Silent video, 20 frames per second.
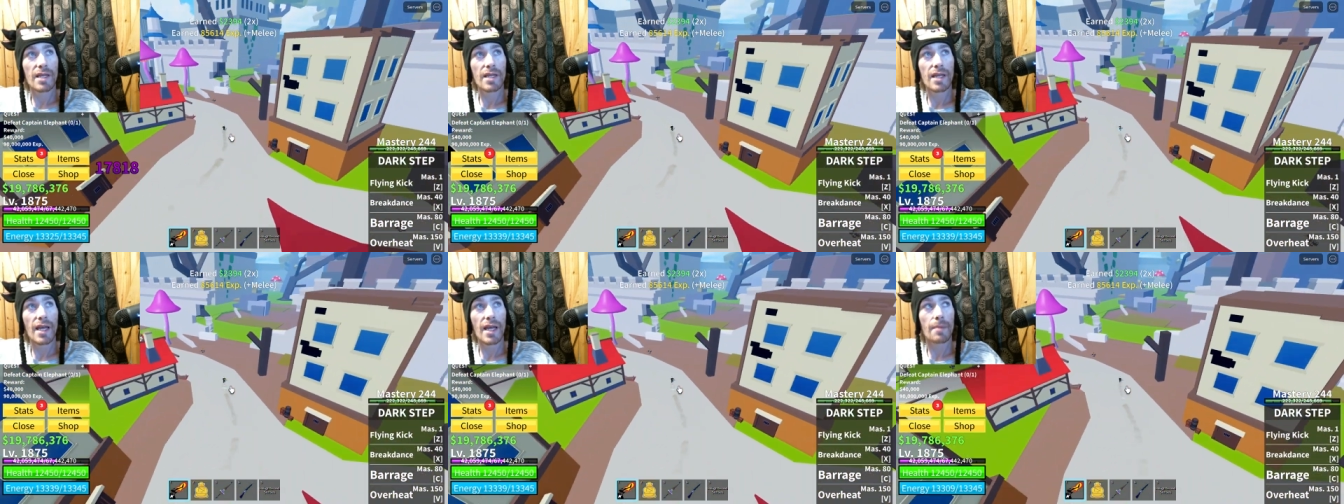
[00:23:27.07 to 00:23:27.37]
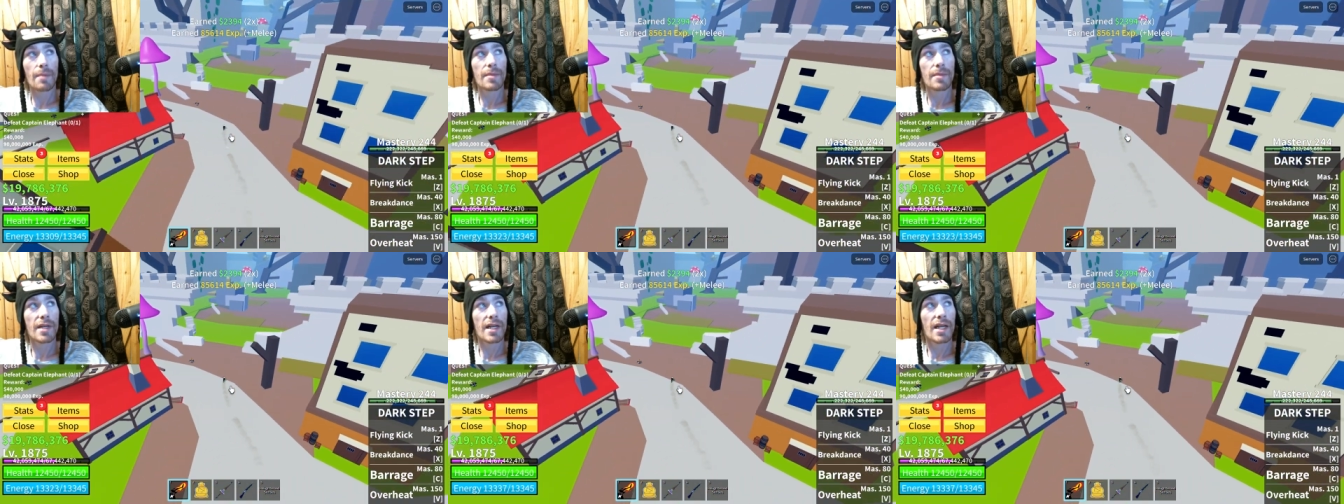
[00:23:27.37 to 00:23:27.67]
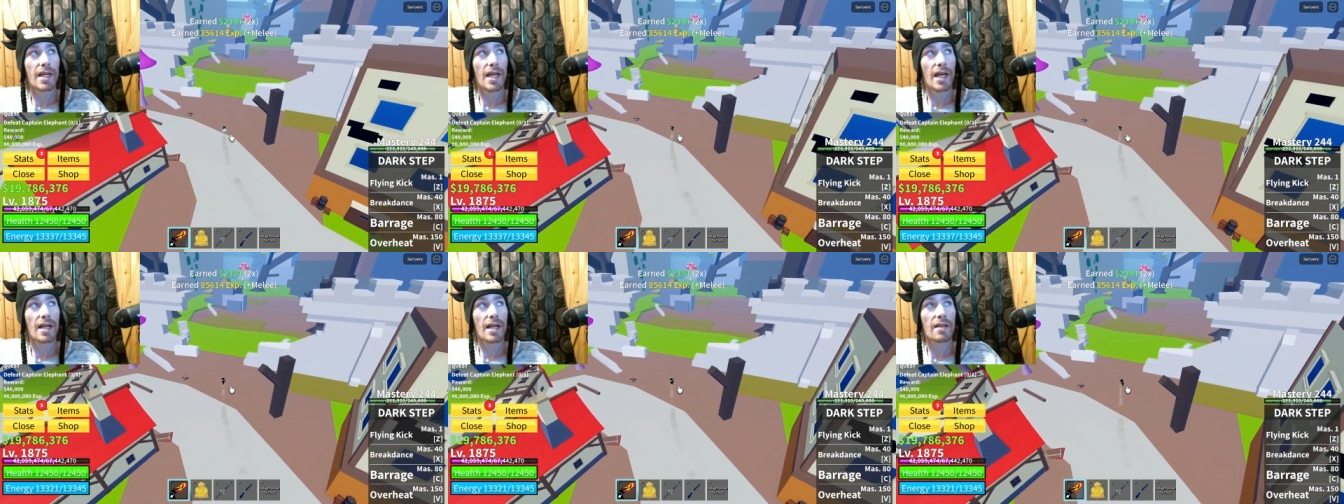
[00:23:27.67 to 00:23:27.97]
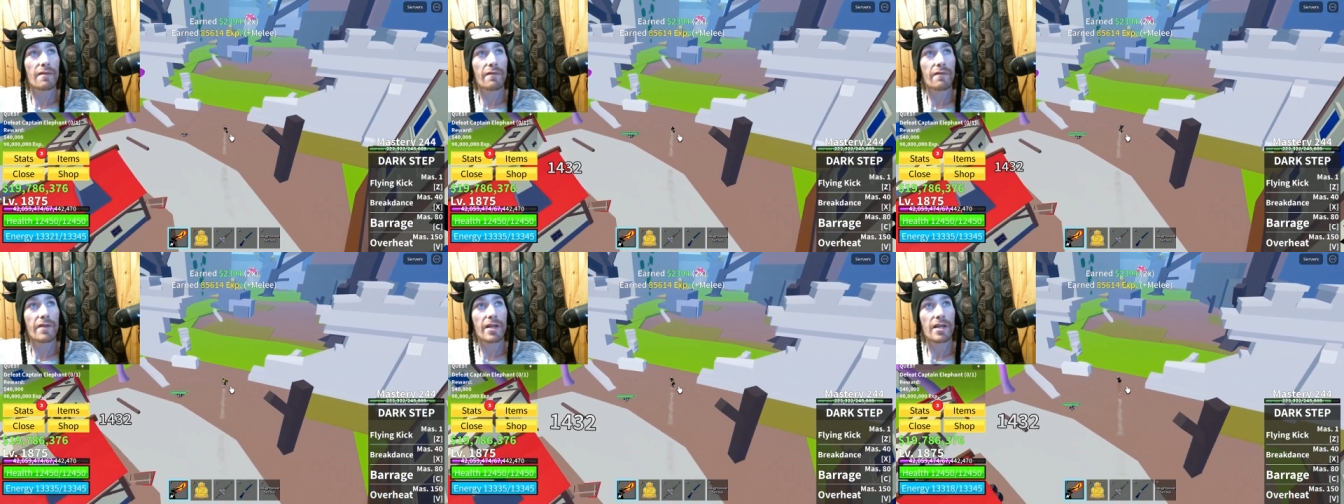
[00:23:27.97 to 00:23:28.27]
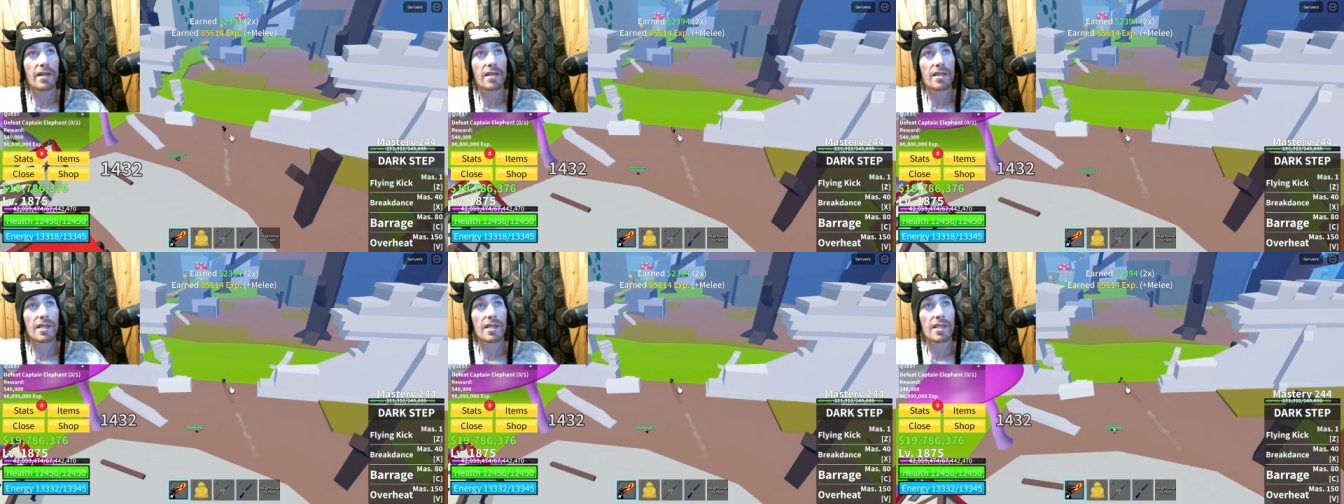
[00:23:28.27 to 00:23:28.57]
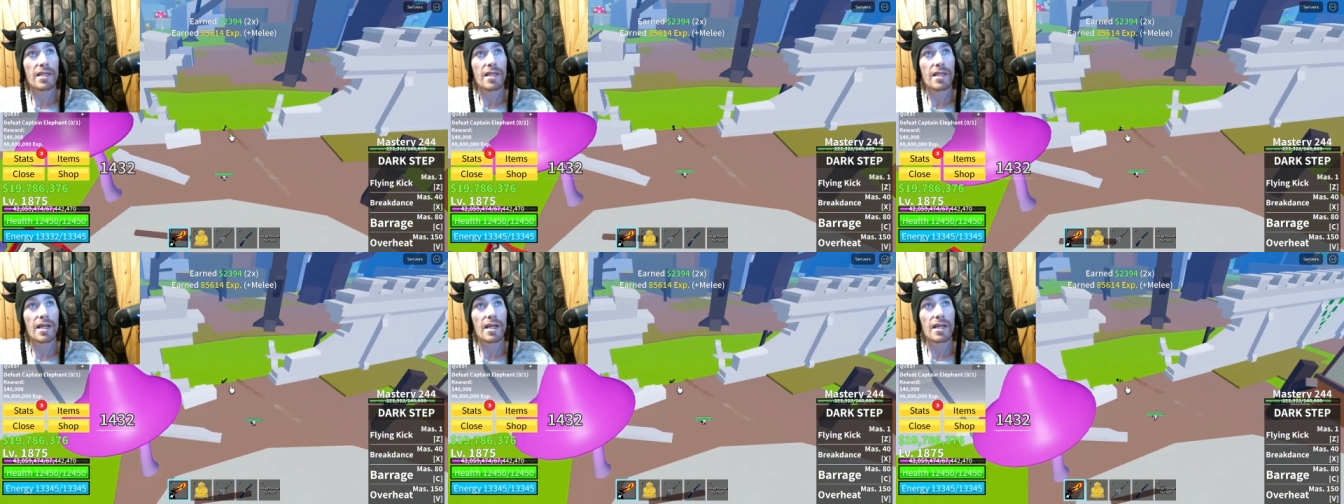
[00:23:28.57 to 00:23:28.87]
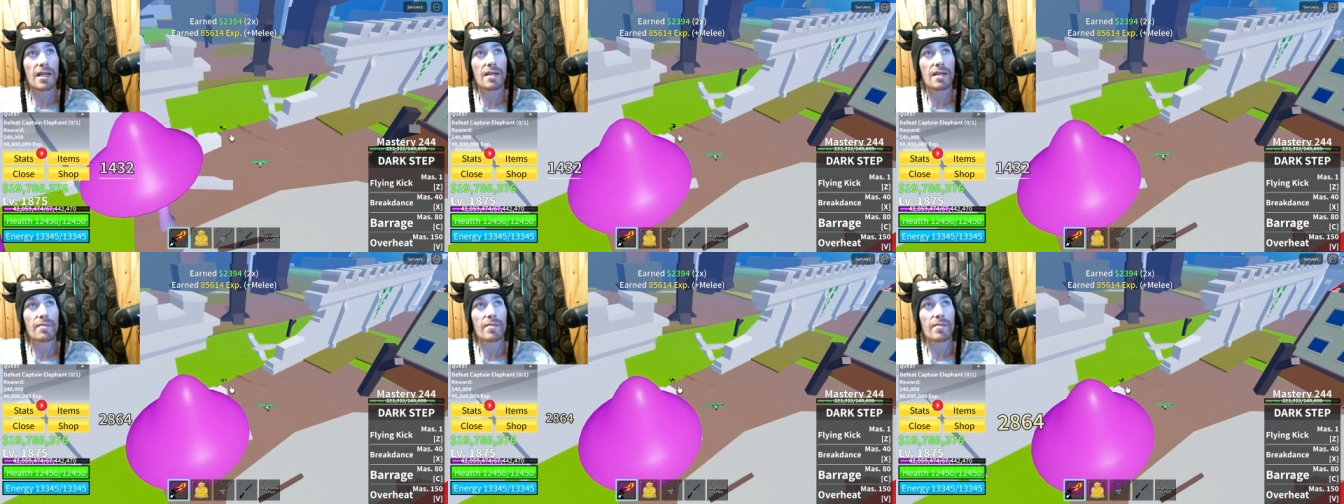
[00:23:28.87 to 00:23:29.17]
Captain Elephant this time,